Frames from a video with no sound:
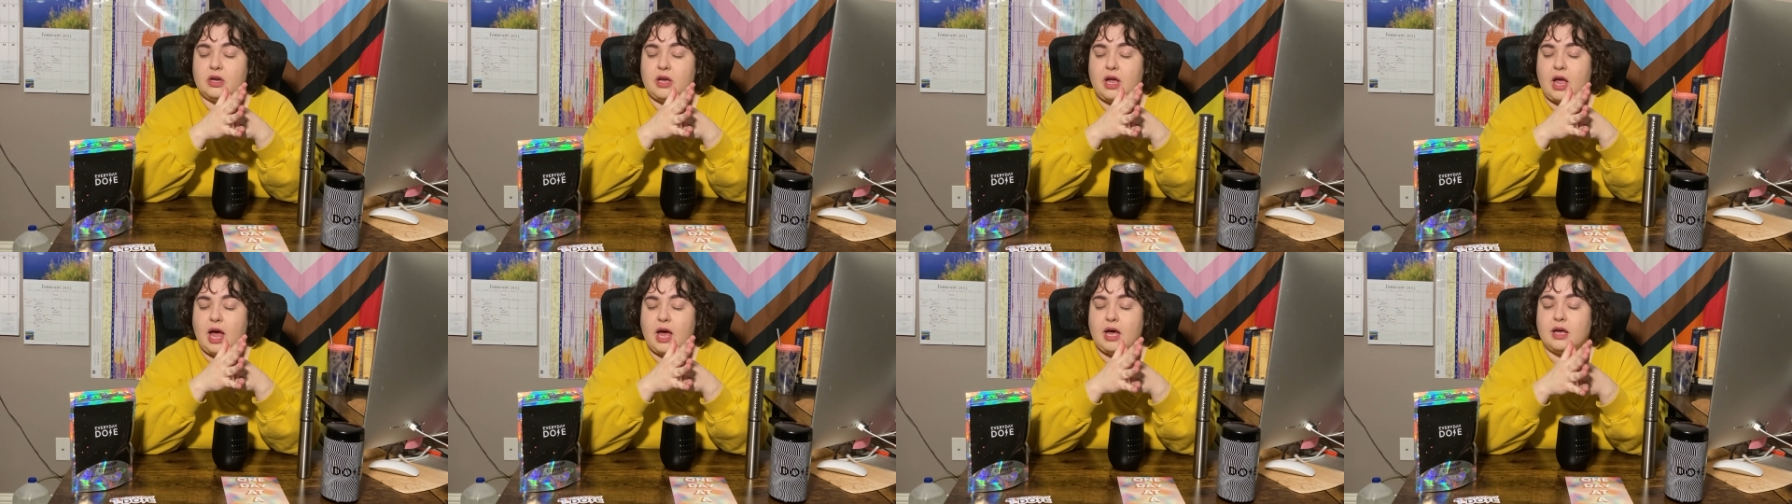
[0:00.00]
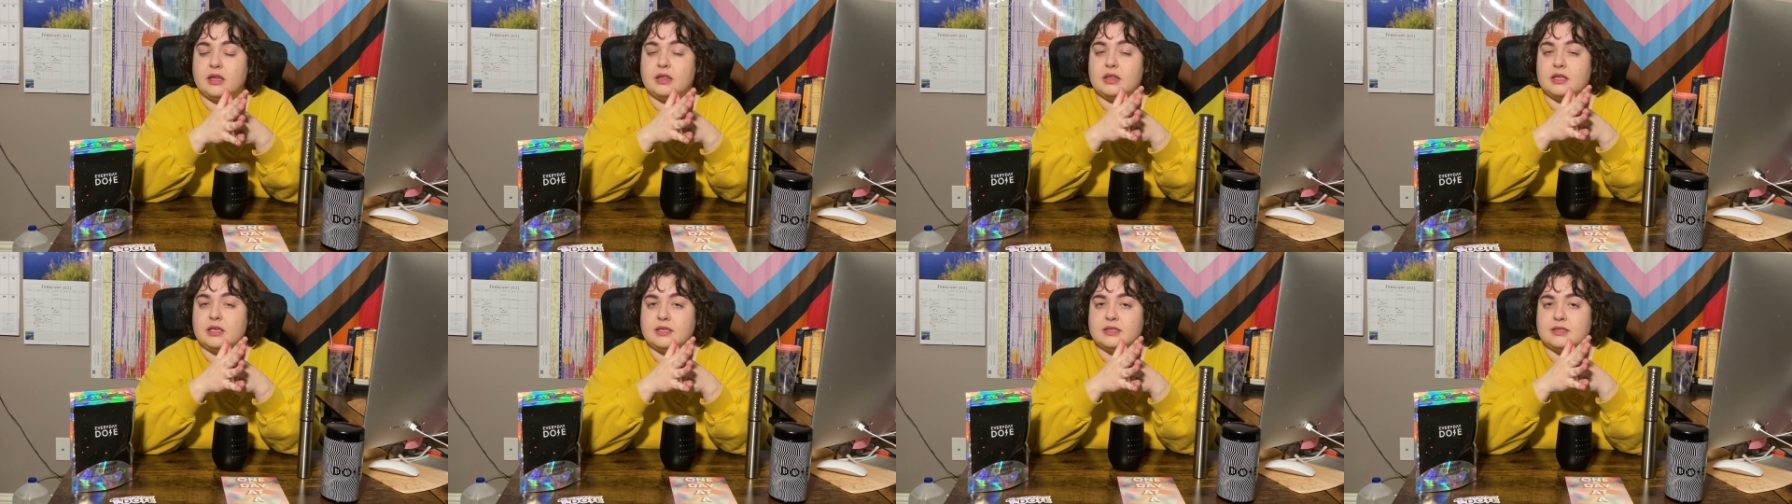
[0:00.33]

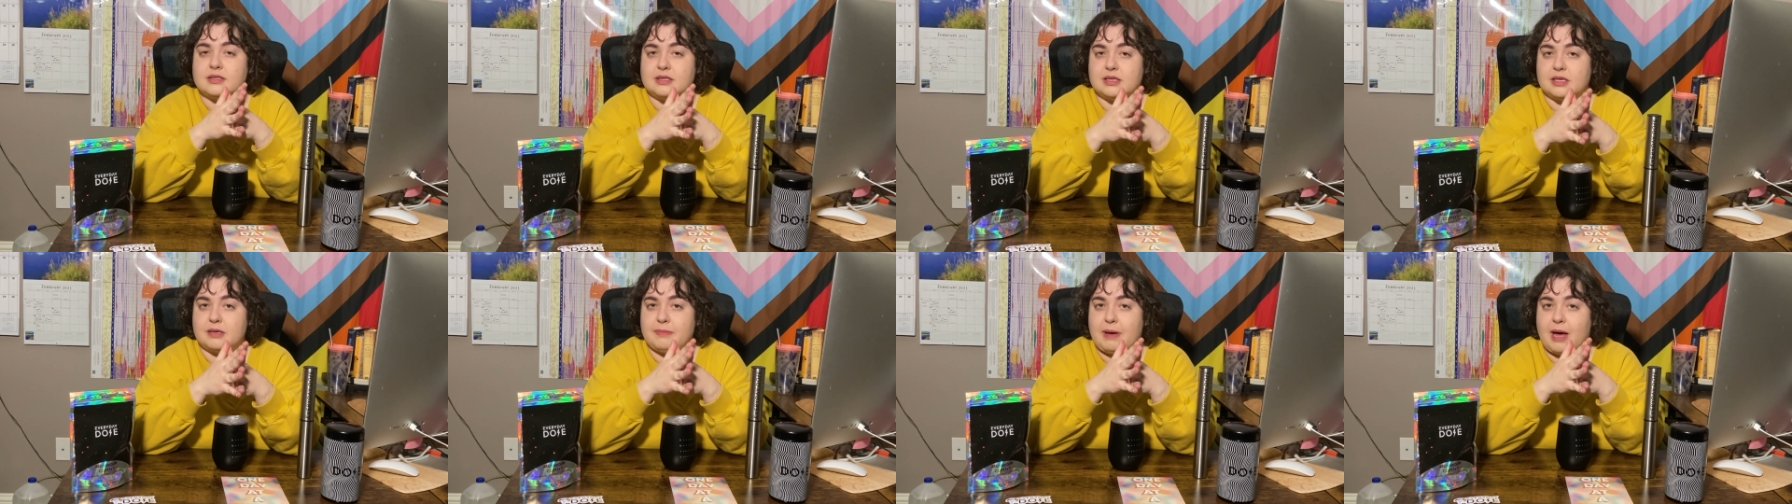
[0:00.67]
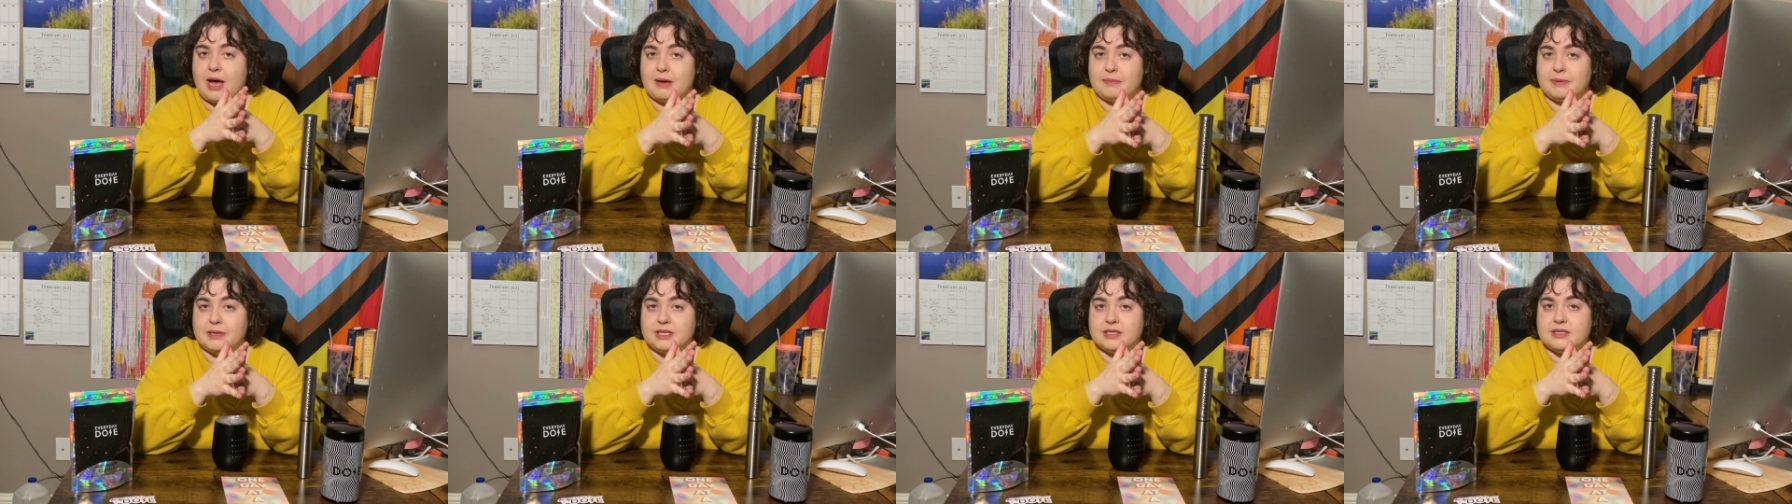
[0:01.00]
healthy sleep
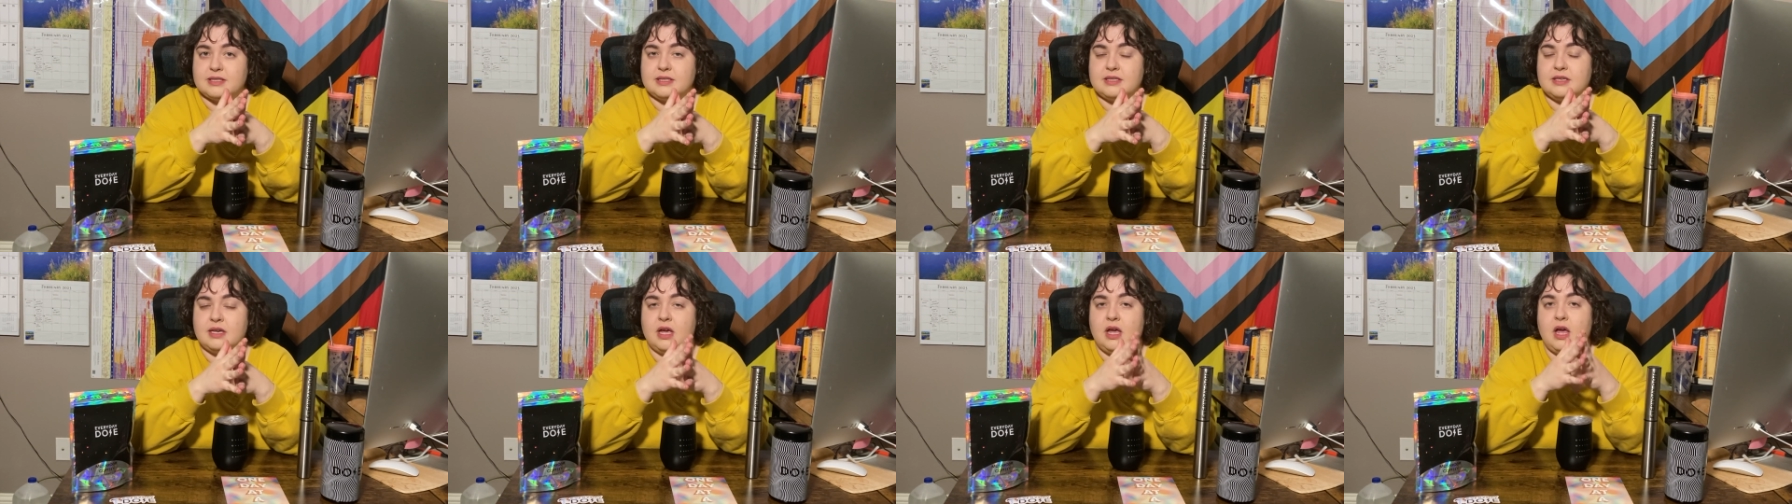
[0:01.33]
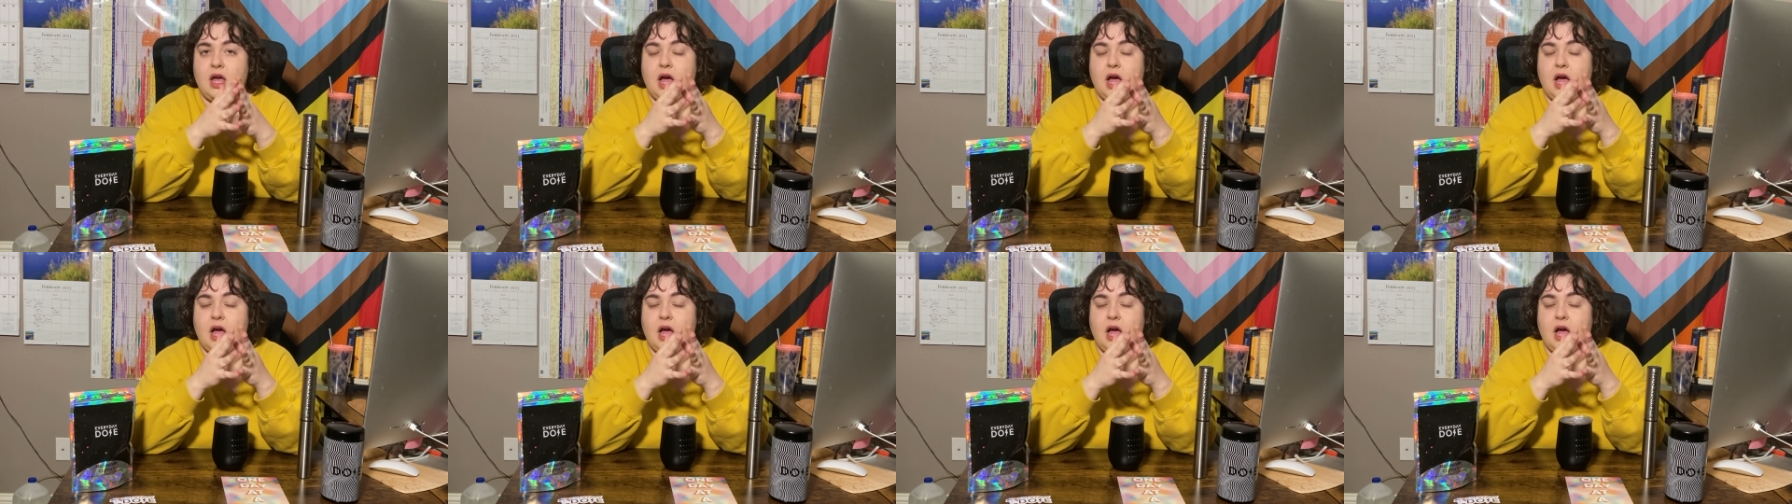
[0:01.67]
habits.